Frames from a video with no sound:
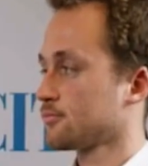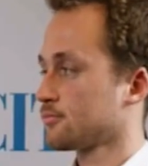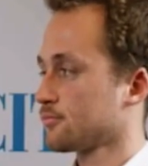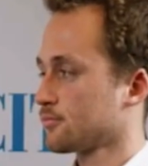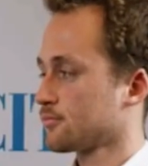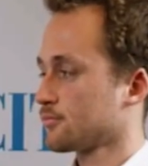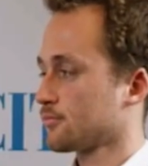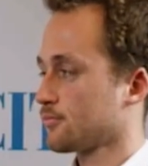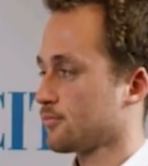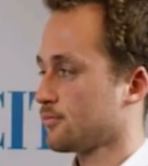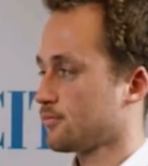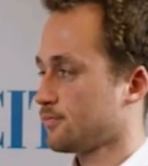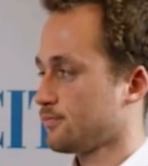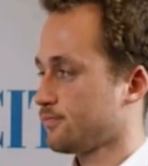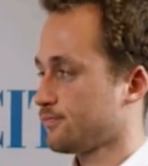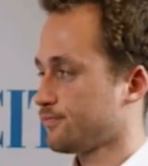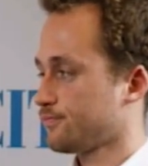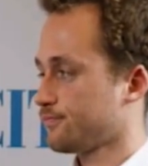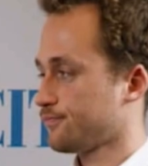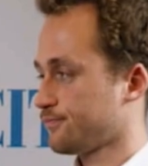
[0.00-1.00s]

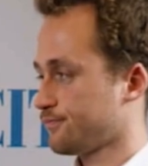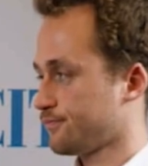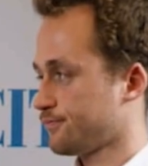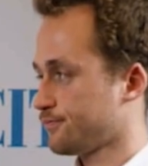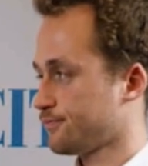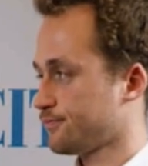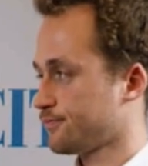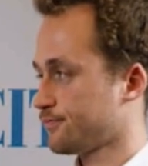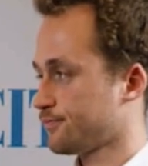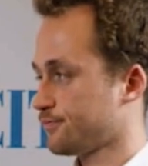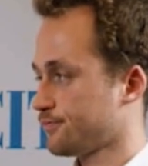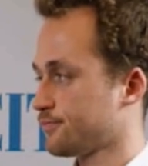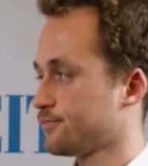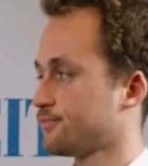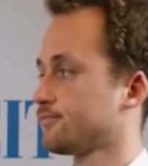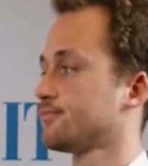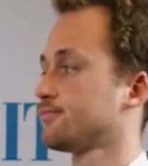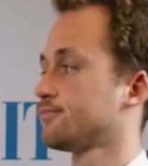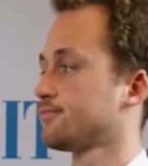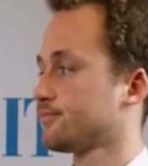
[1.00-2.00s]

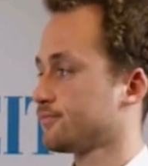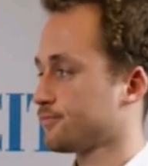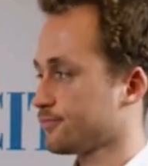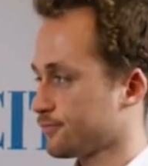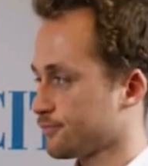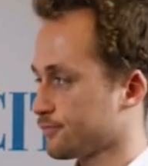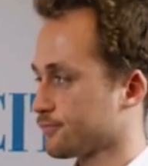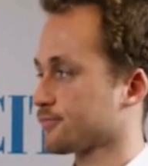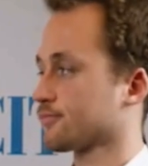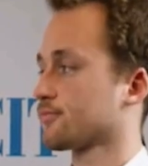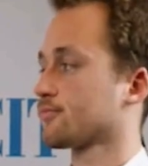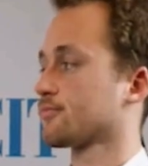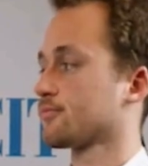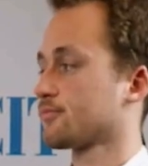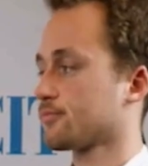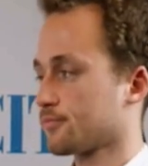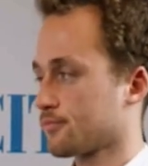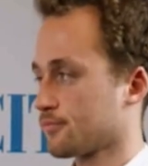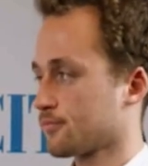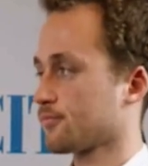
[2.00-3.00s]

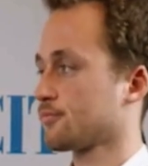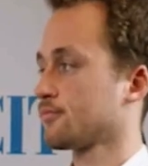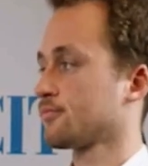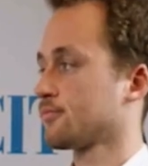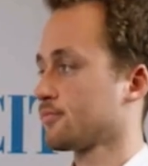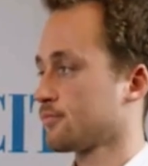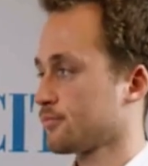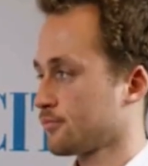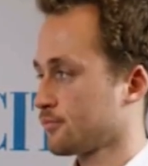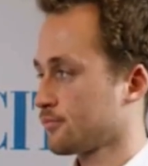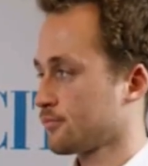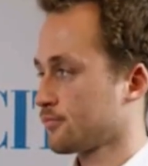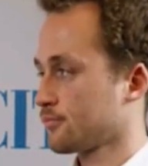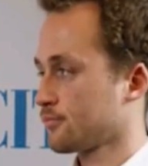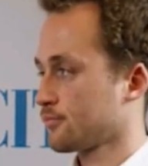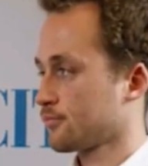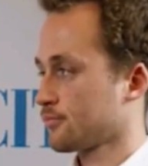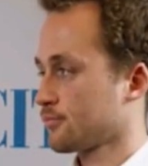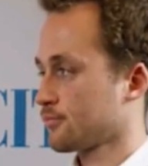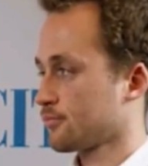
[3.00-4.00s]

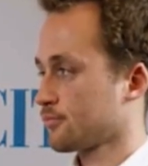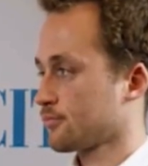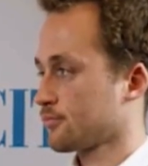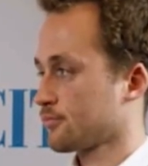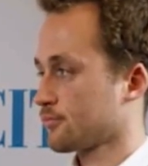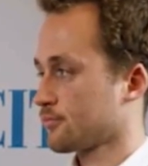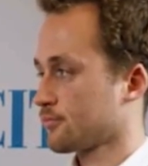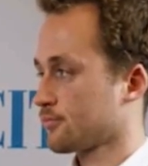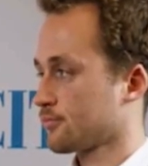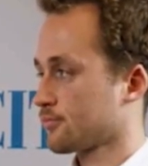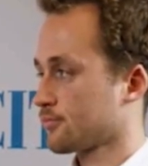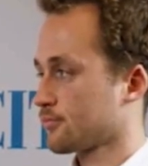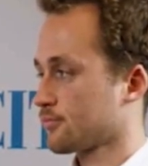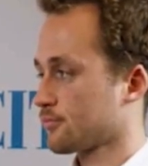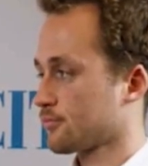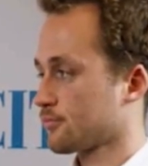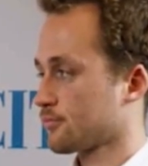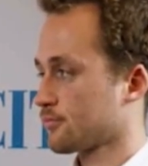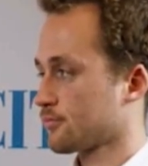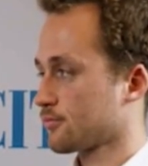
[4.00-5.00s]

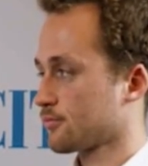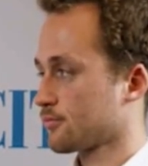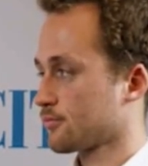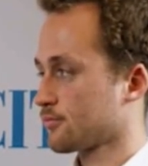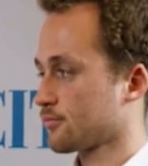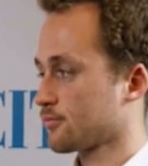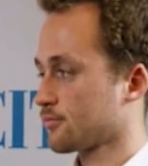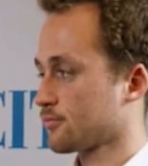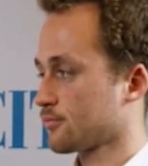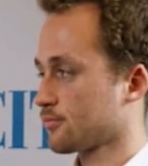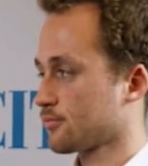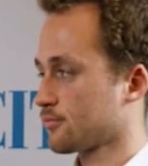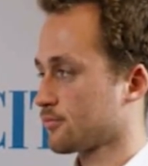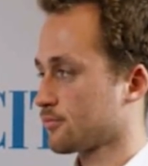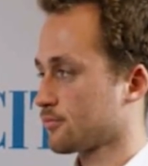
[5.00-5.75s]
No words are spoken by the person on screen.